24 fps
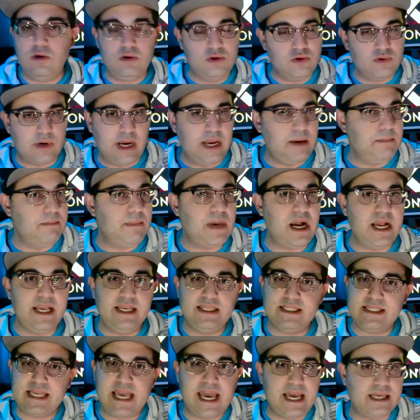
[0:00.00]
great
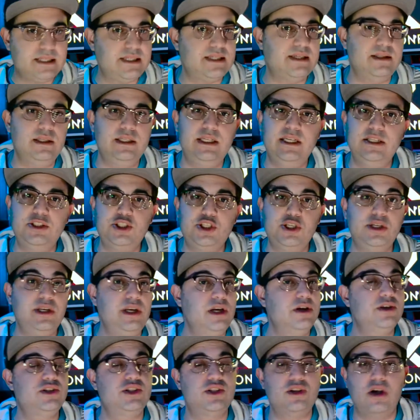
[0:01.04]
mics, excellent
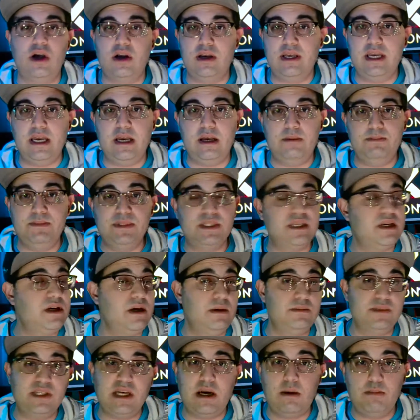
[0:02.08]
engineers, song
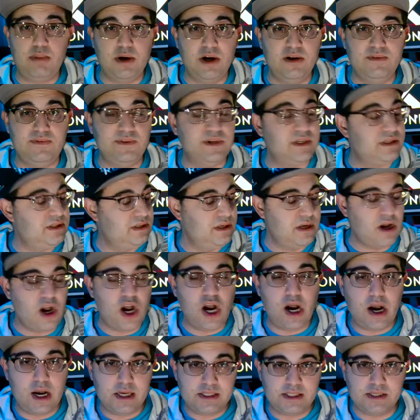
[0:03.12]
comes out perfect.
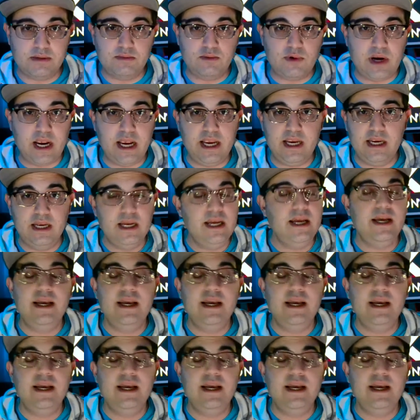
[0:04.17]
Awesome, right?